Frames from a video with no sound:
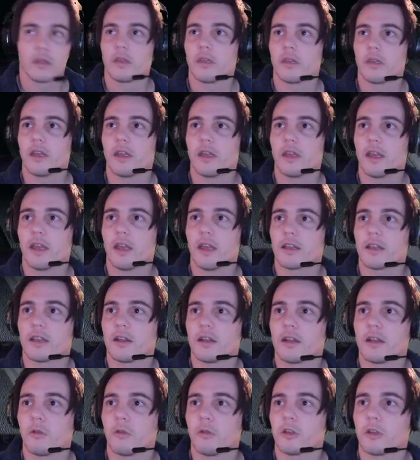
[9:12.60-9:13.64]
Yeah, kind
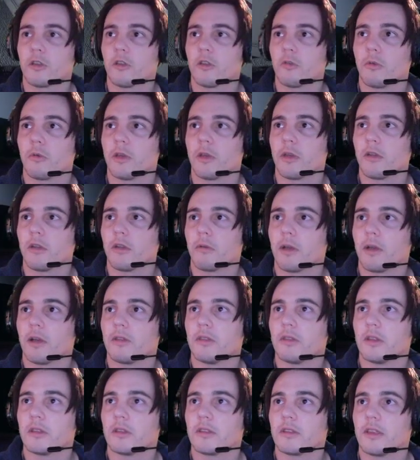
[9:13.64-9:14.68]
of work your way
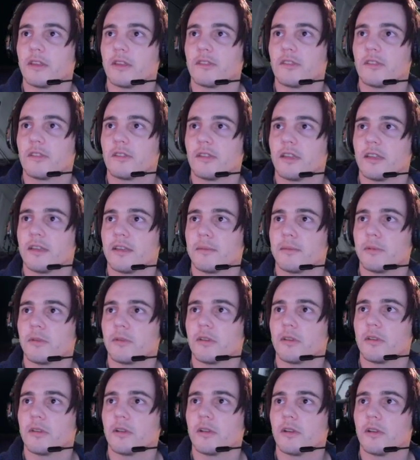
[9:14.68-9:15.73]
around the kitchen table
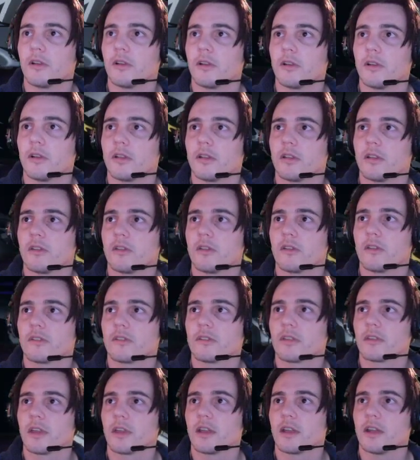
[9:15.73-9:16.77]
here, and just kind of